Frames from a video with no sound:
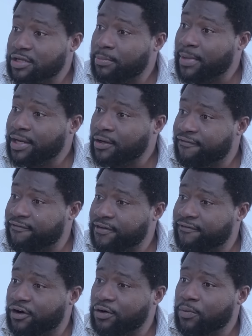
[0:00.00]
to take your mind
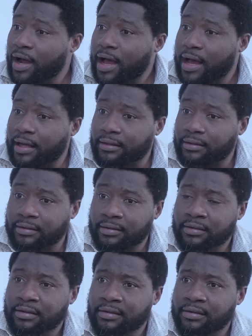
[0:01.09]
off it for a while.